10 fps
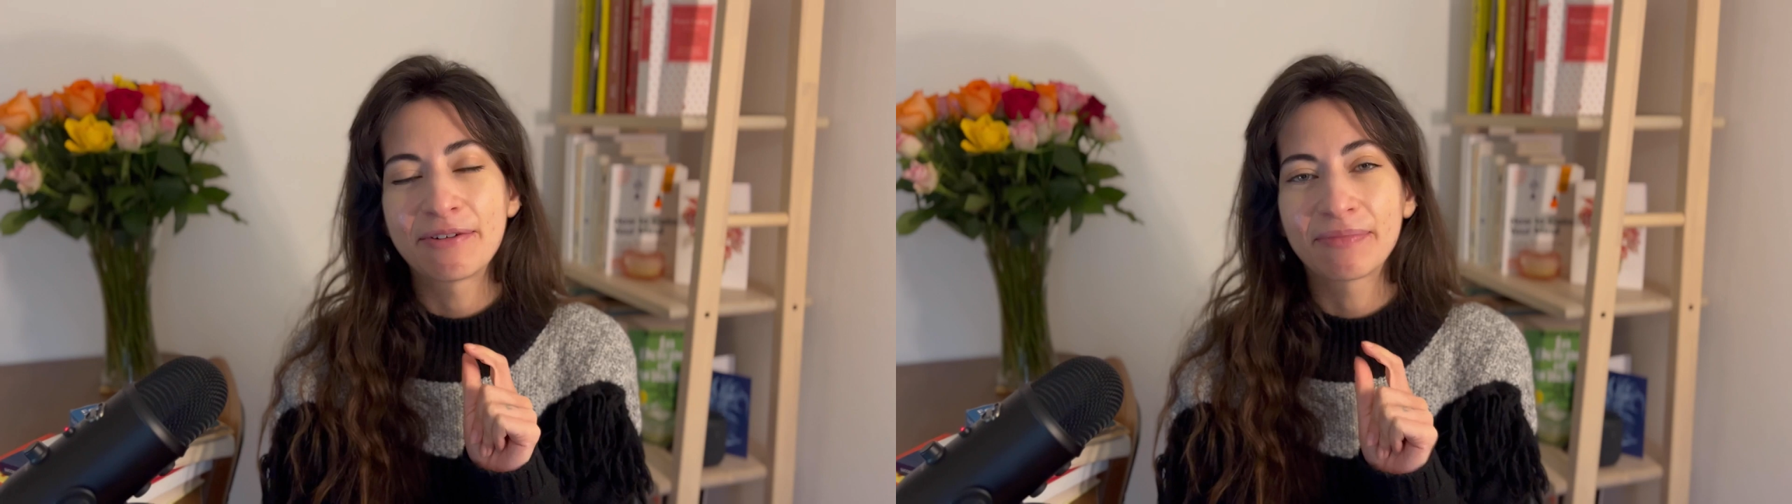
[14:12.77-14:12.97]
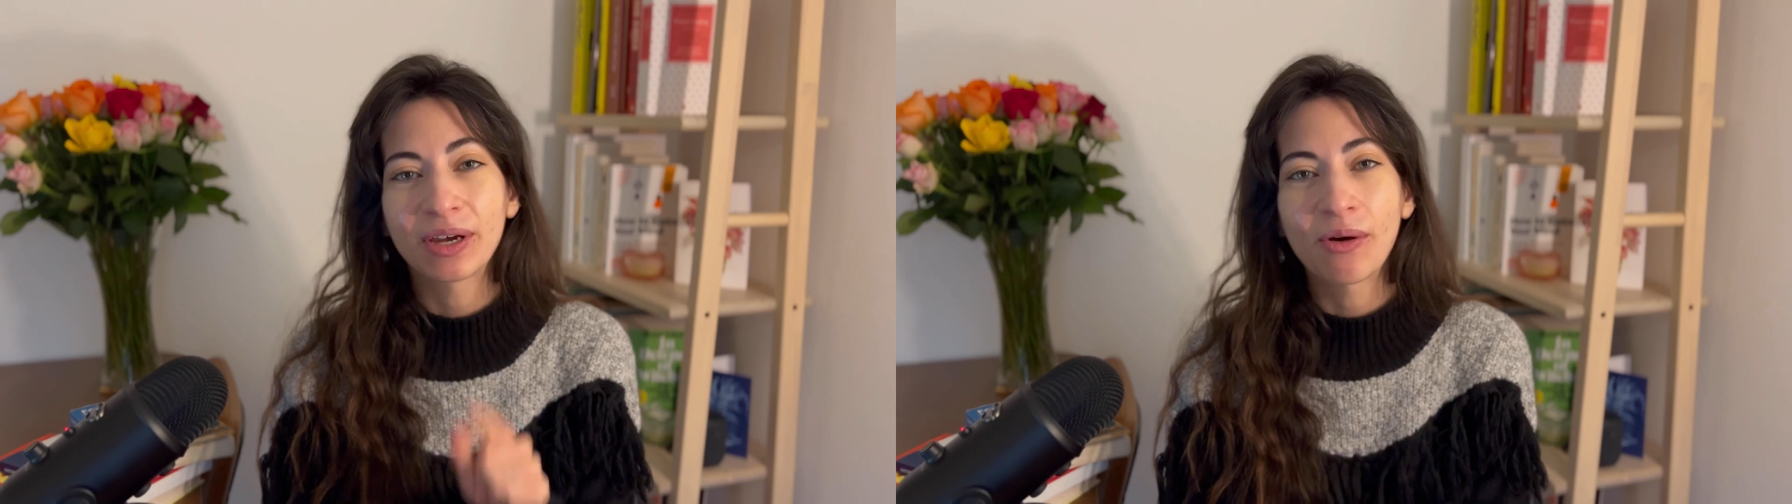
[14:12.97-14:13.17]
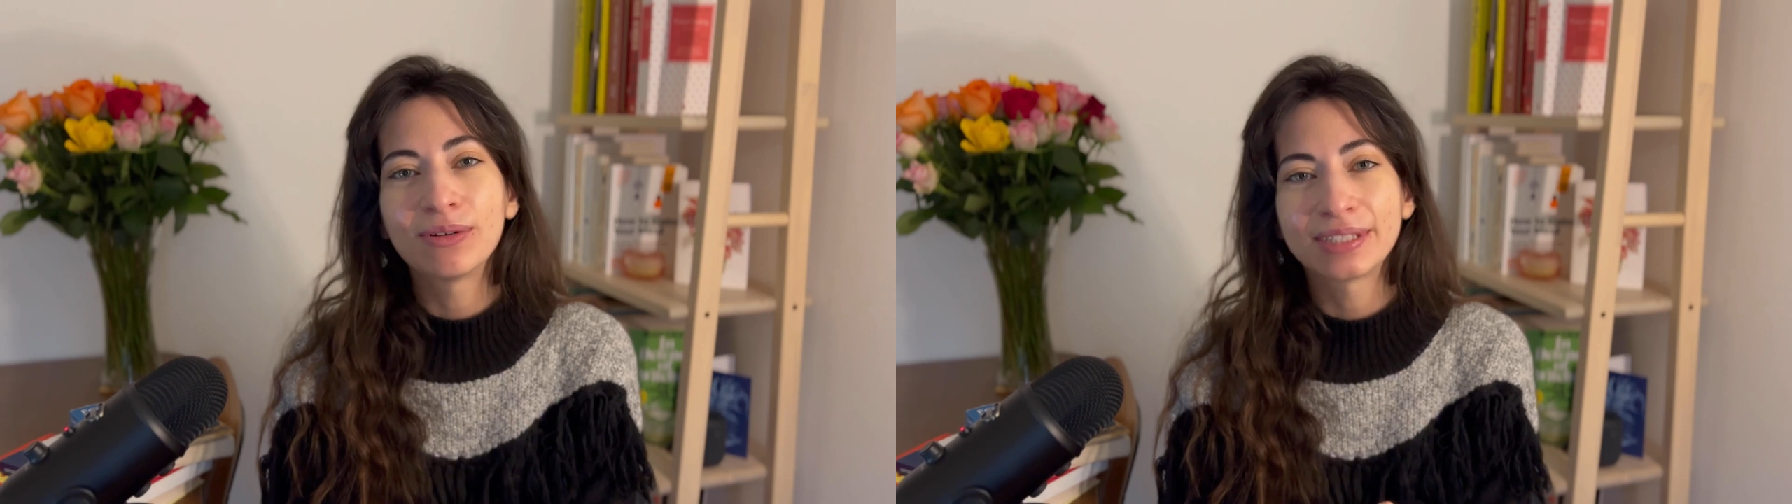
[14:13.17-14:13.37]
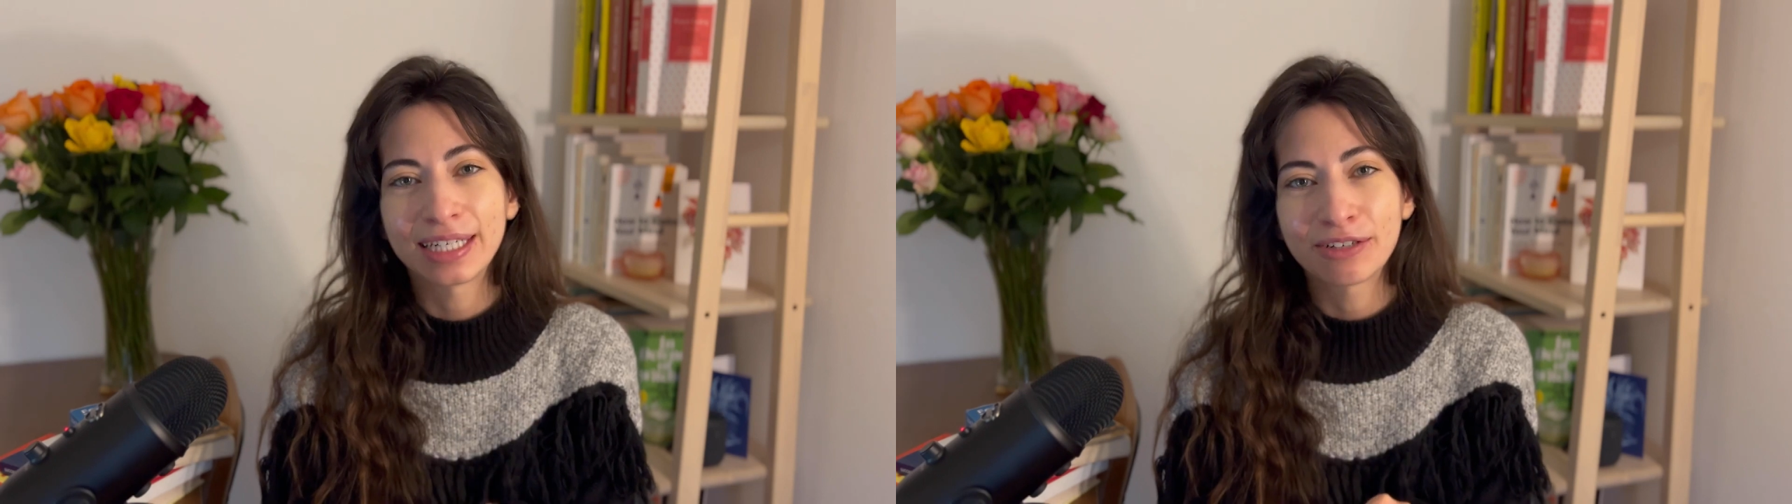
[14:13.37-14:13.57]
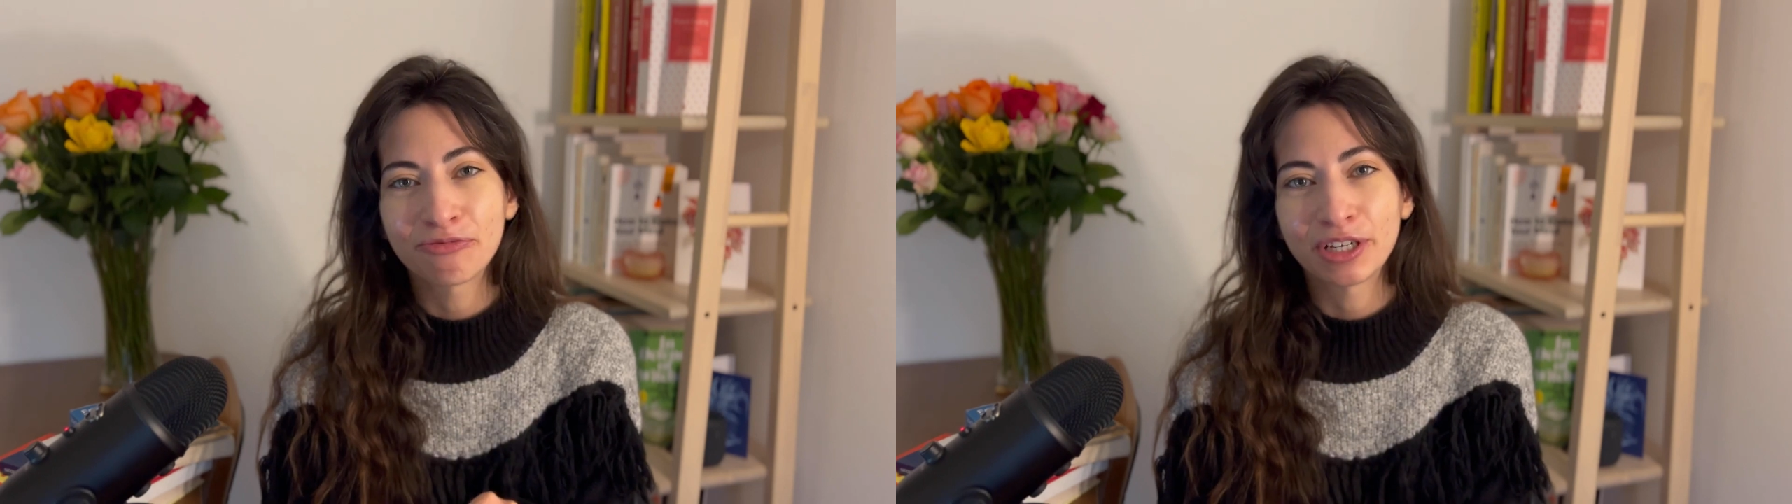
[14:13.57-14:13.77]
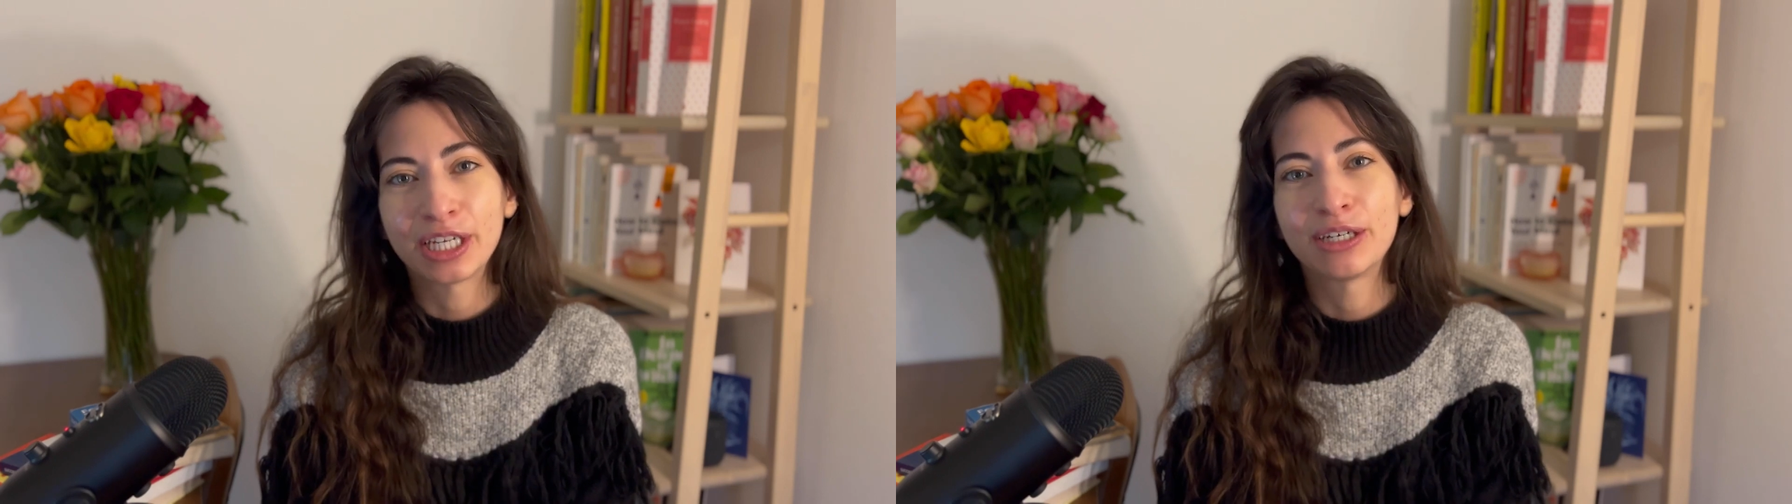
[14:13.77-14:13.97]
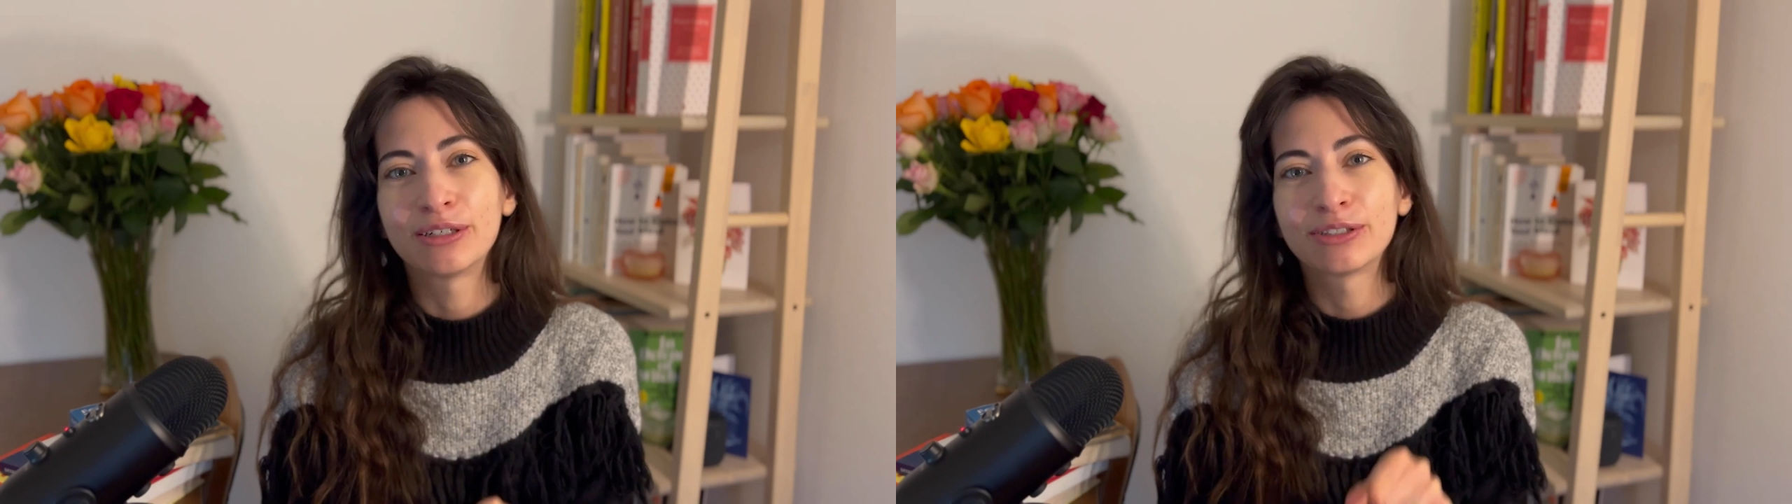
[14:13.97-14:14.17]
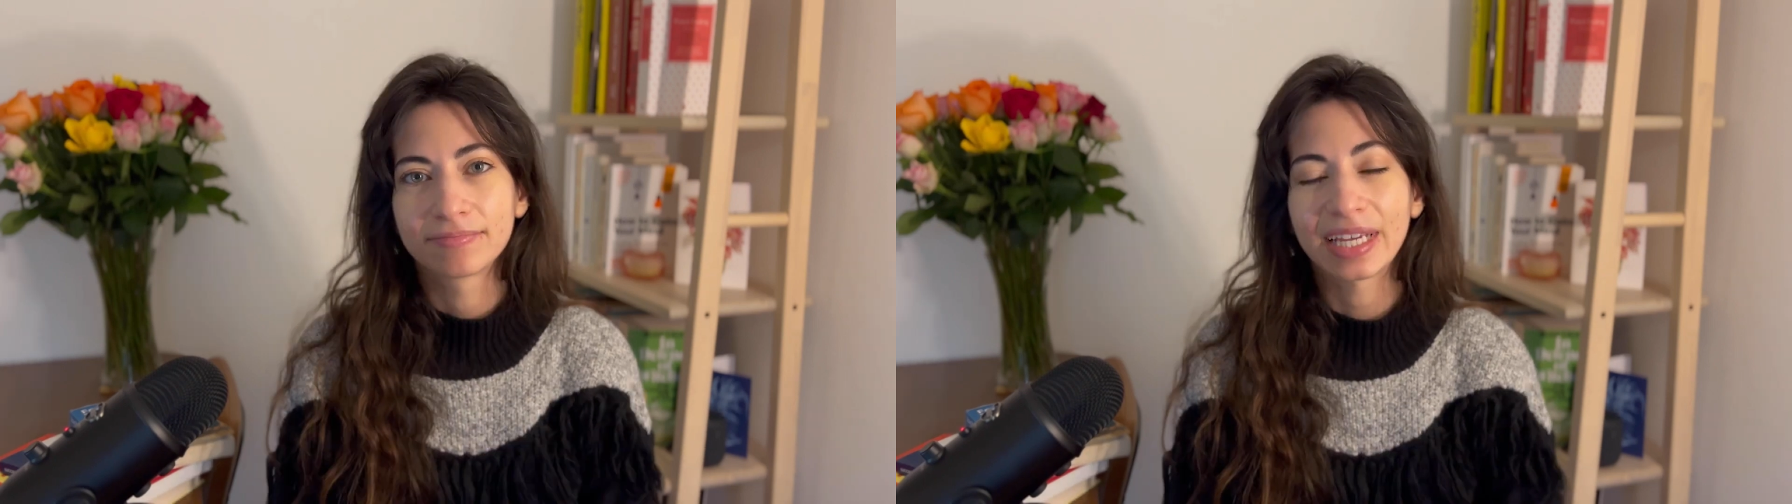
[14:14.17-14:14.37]
goal setting
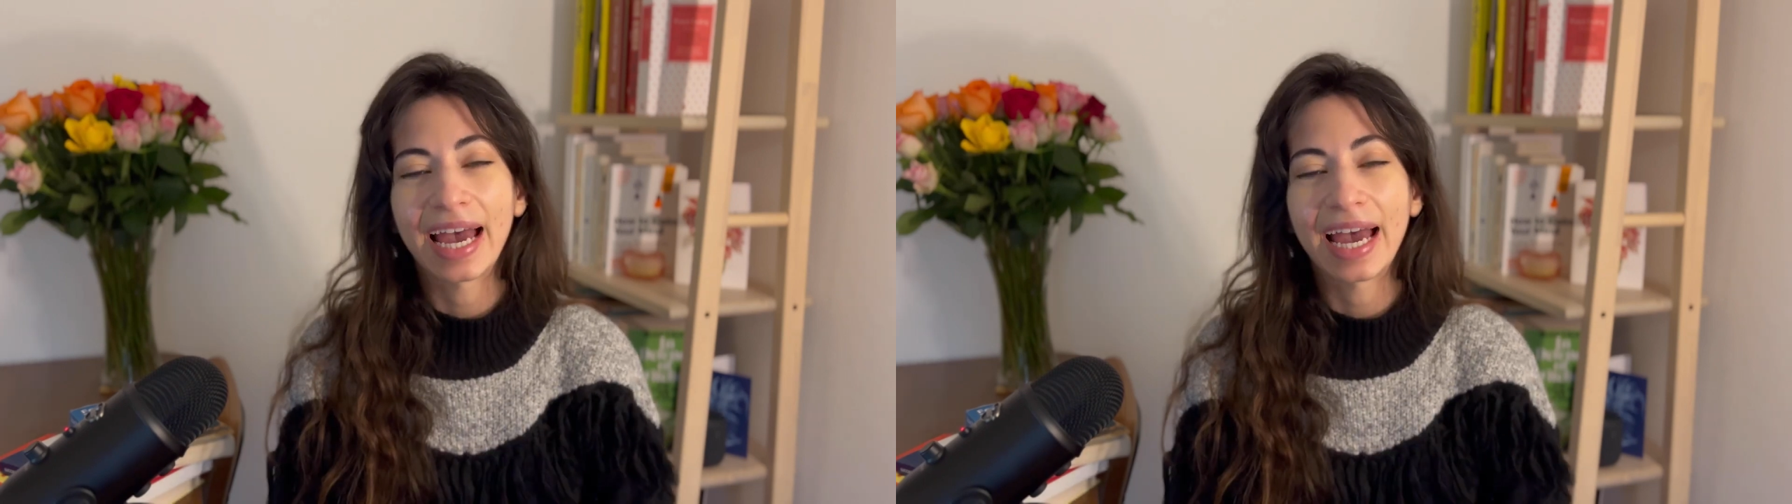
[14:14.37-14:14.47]
videos.